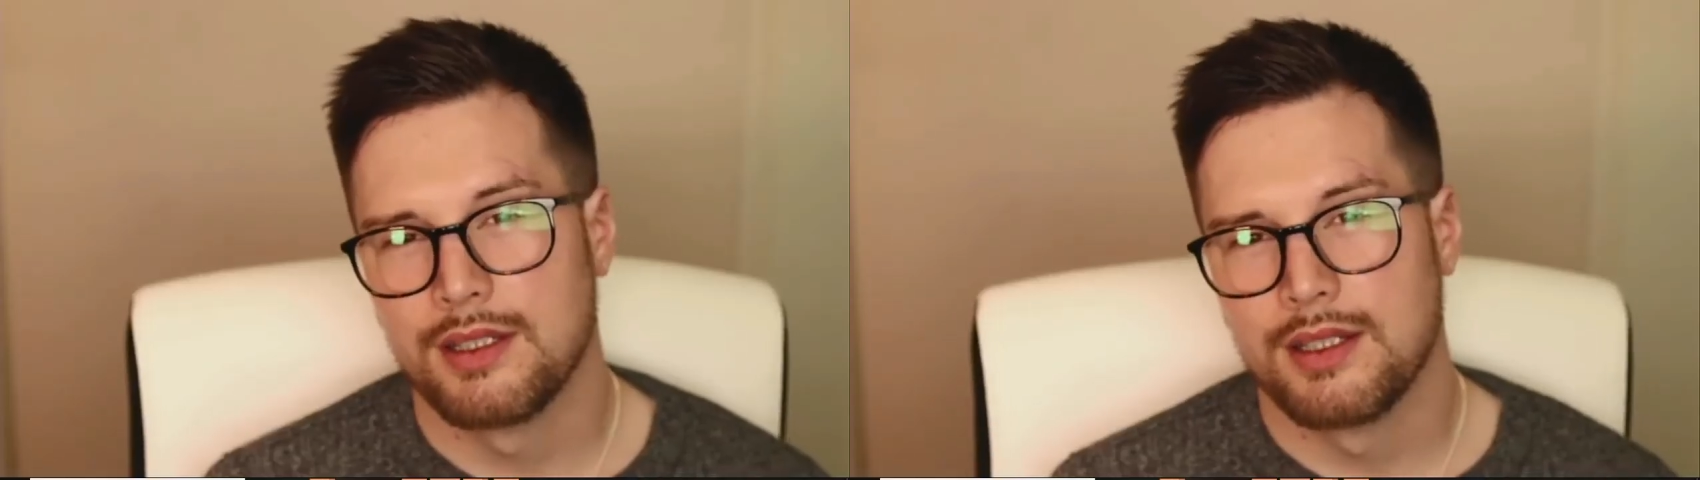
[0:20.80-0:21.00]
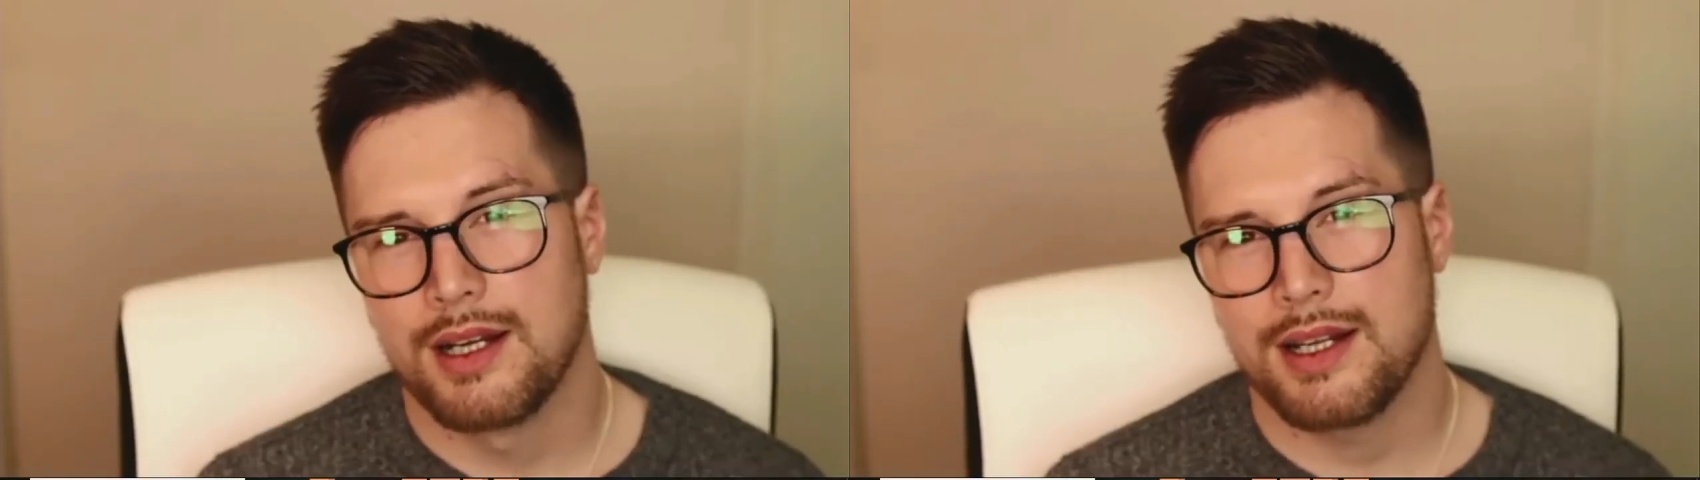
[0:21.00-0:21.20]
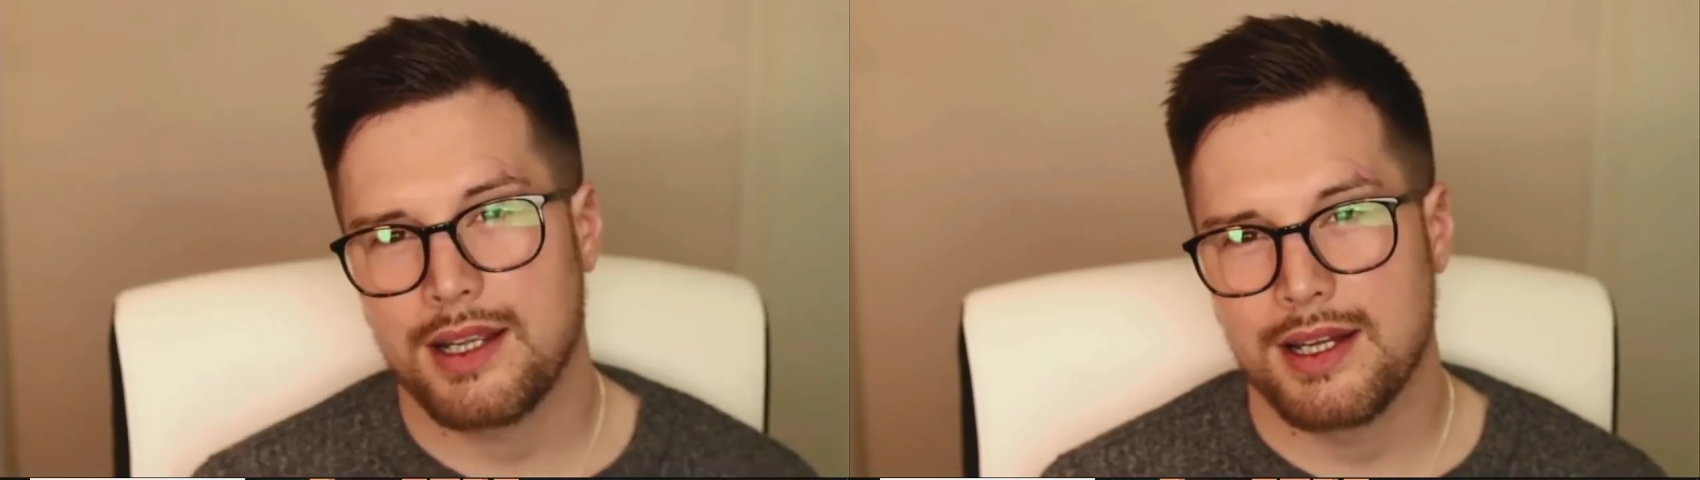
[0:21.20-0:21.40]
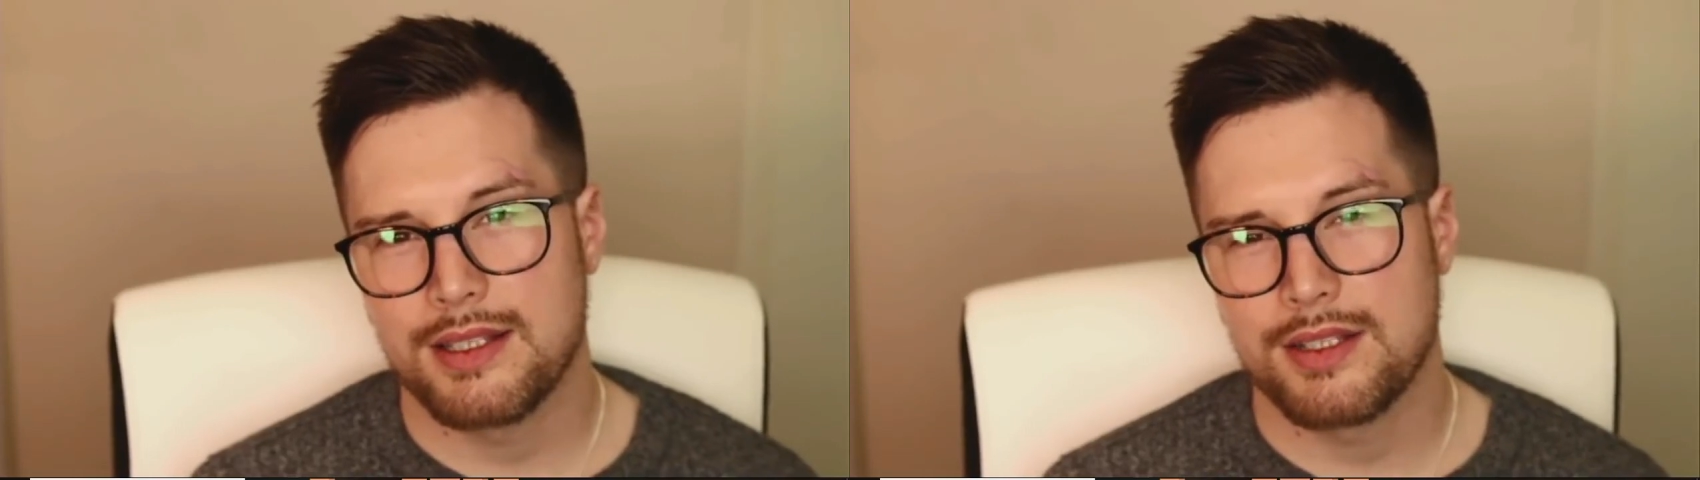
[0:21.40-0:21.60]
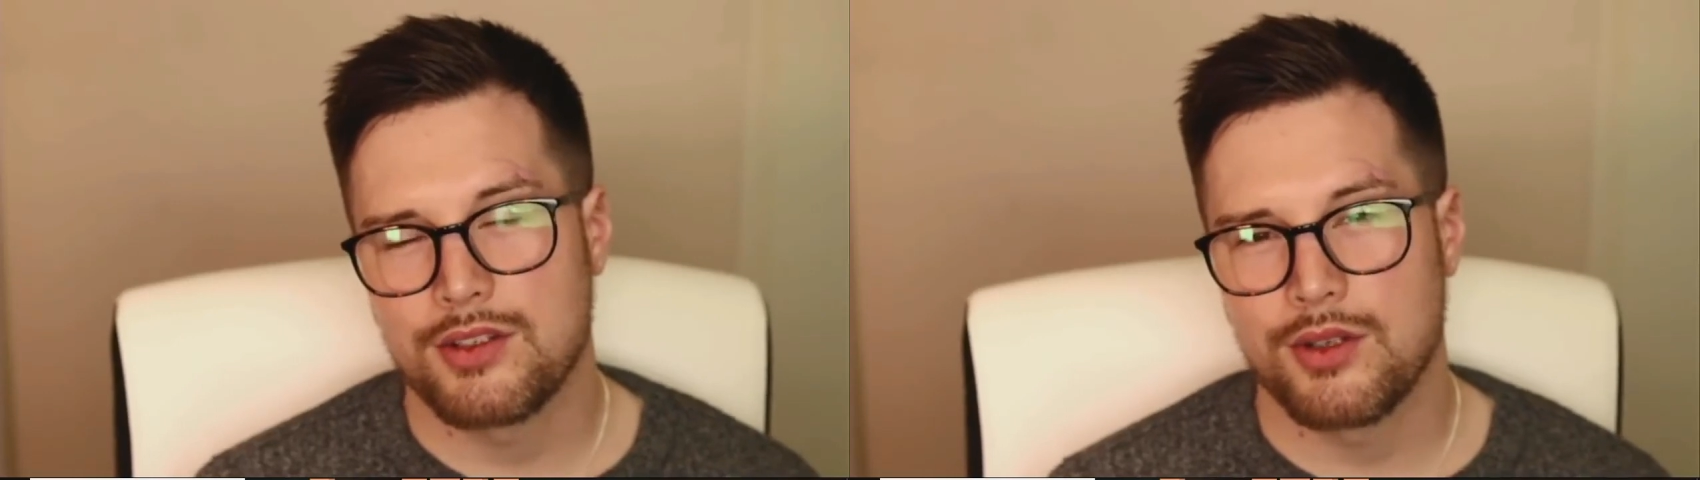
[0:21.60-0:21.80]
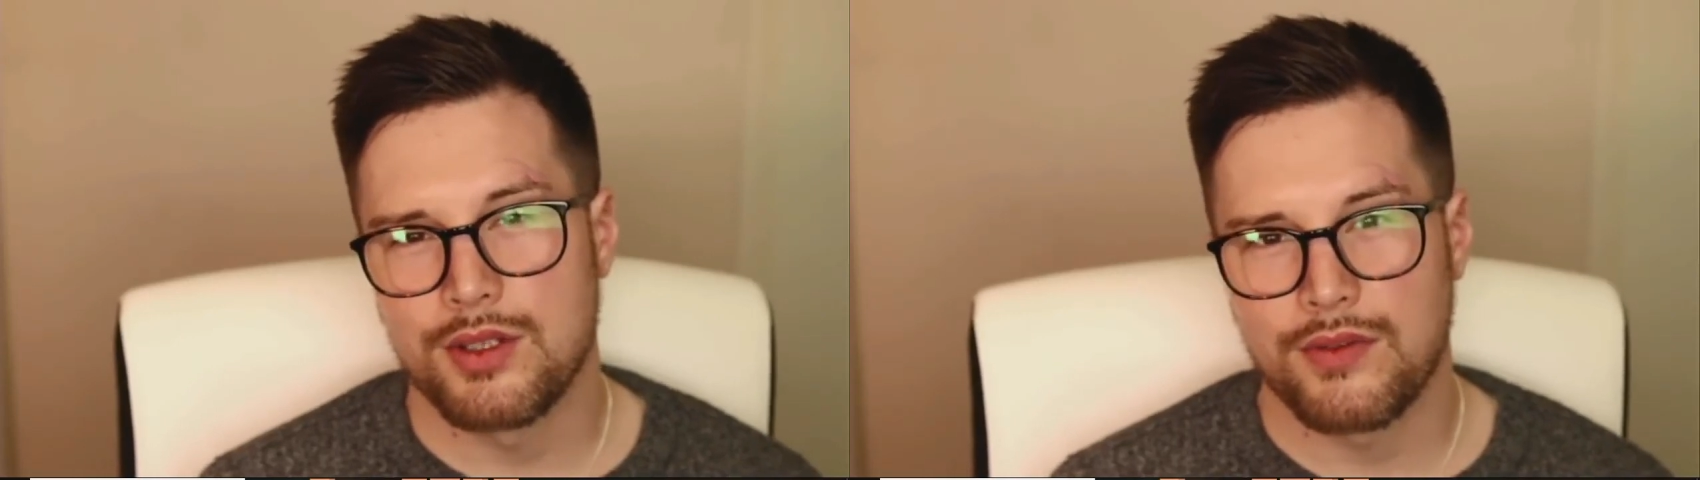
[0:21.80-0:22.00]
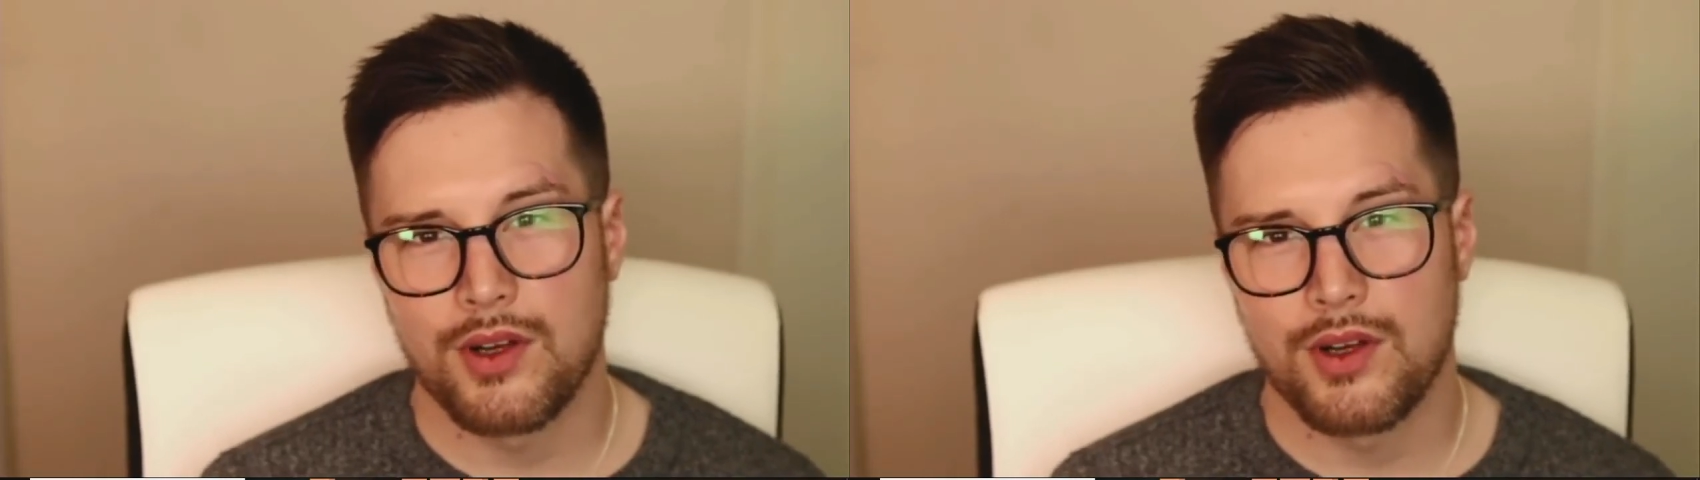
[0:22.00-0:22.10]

Hi guys, it's Joseph